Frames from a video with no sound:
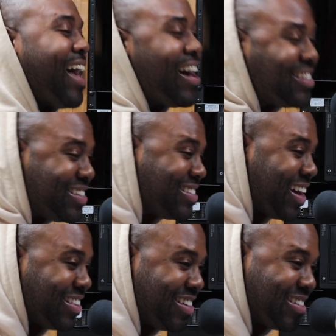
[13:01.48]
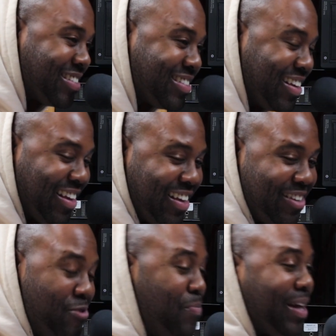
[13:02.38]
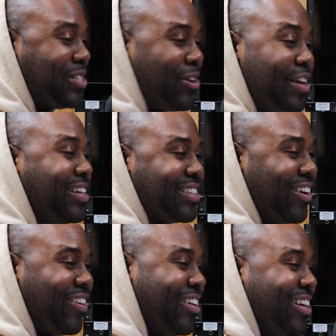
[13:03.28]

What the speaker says: How's these auditions? You big Dree, so.